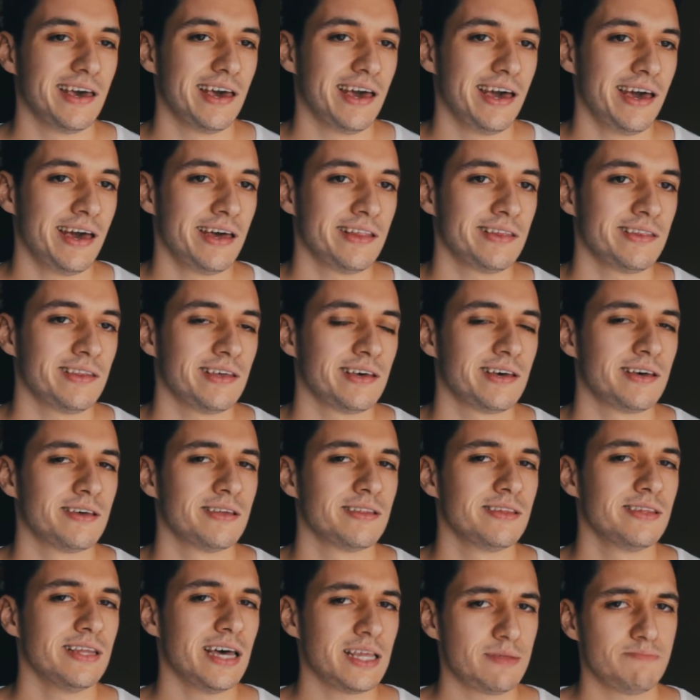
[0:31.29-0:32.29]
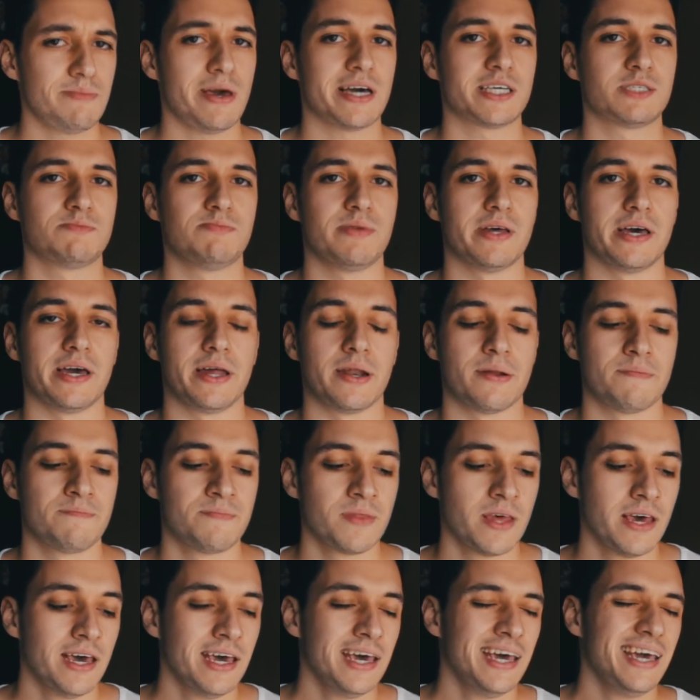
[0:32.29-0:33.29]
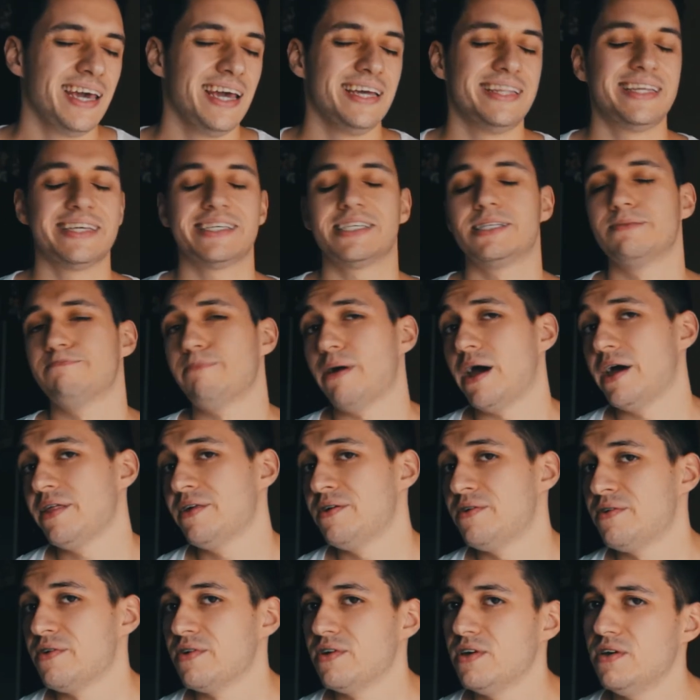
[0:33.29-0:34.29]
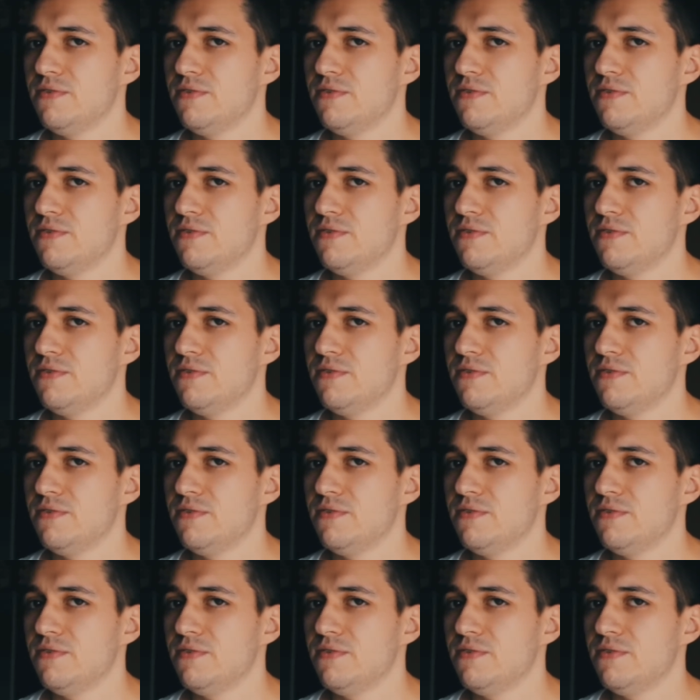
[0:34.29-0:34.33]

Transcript: And let me explain. It doesn't matter